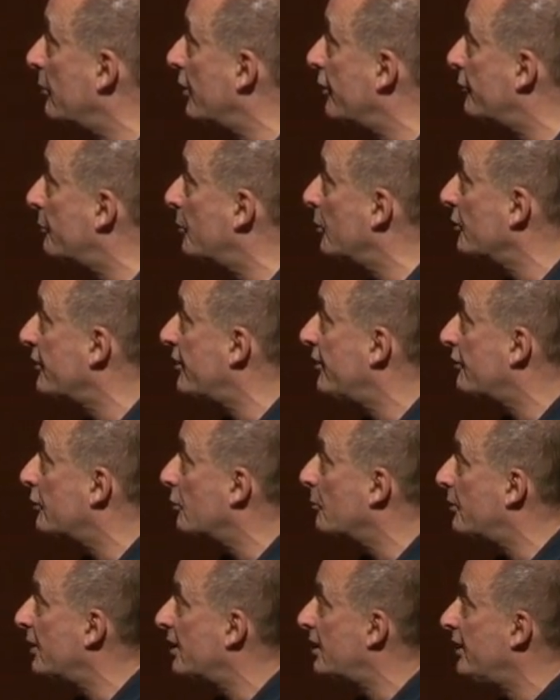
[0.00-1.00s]
response is
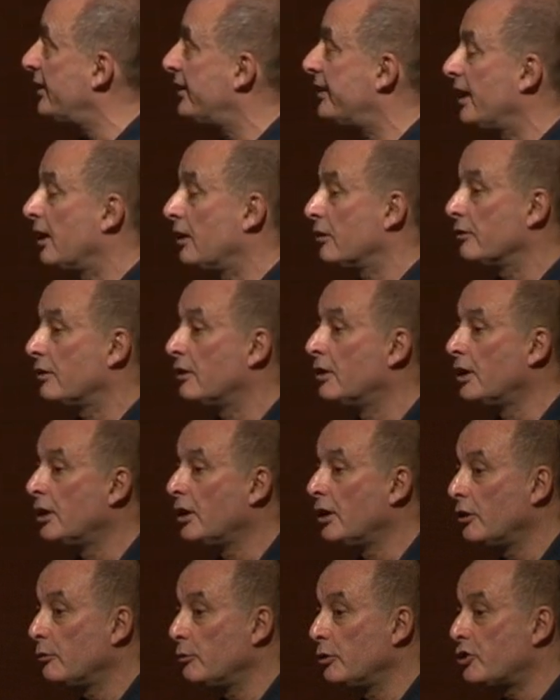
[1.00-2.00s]
completely down,
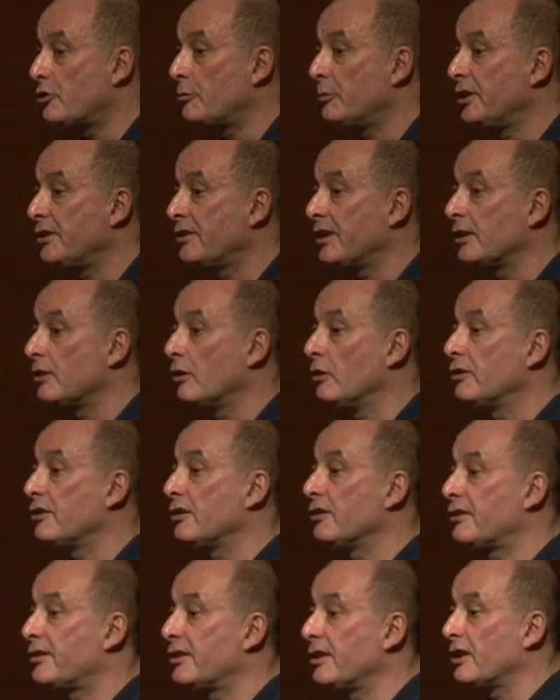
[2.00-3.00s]
which means that
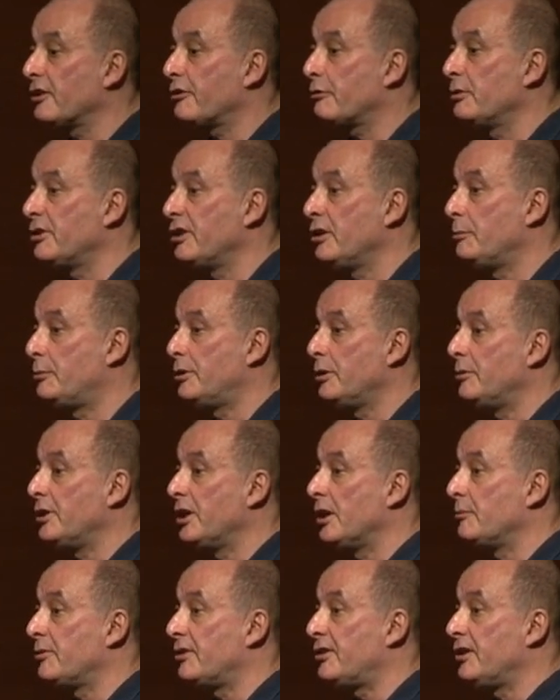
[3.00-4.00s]
other cells within
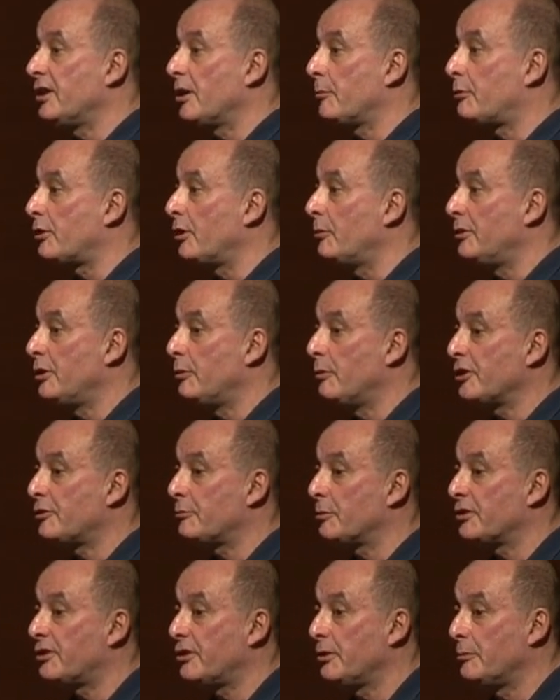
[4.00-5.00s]
PBMC are probably
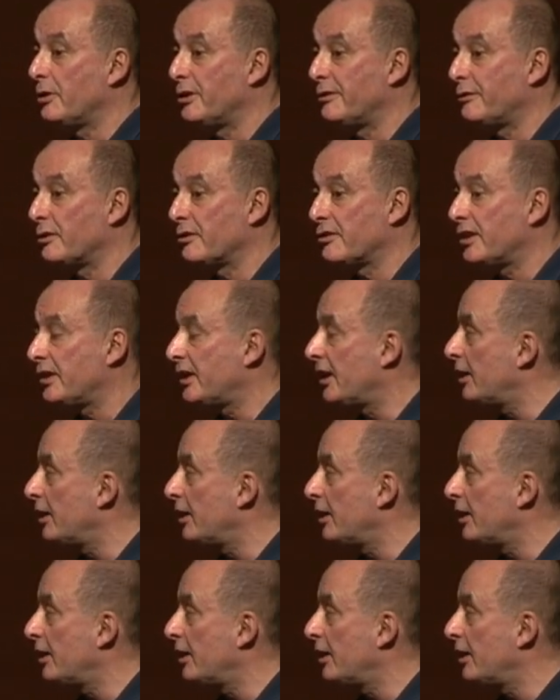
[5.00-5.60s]
responsible for that